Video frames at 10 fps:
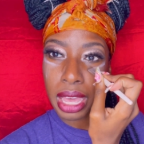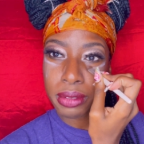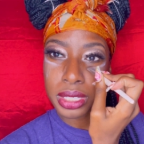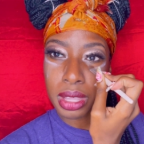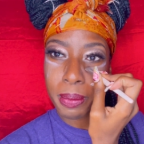
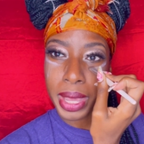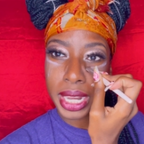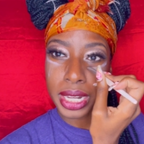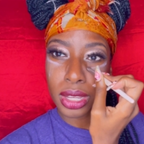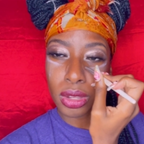
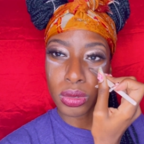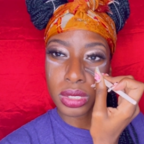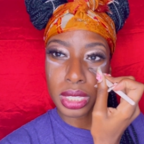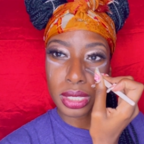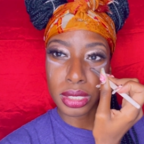somebody who
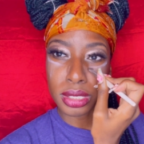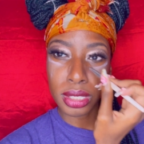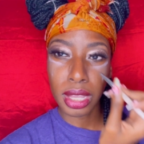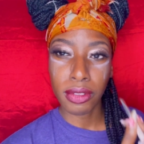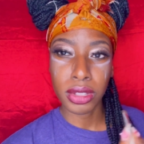is
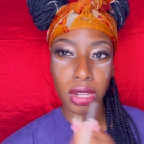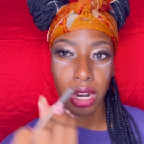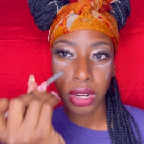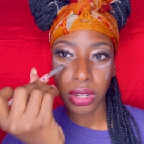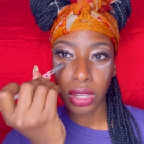of a
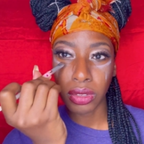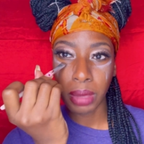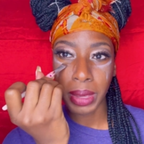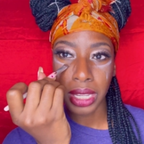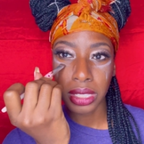darker hue, they
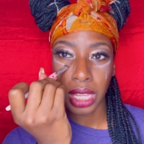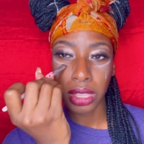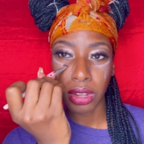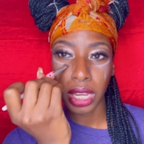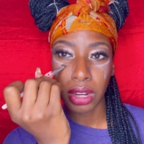make it sound like
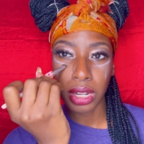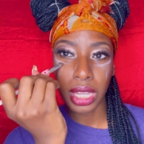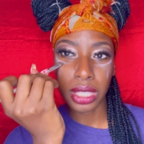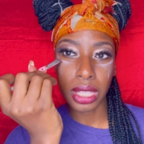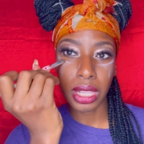they're here to
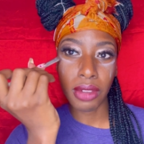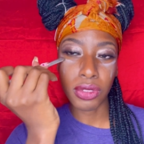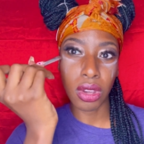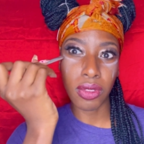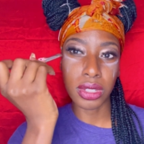get the
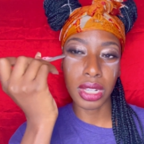leftovers.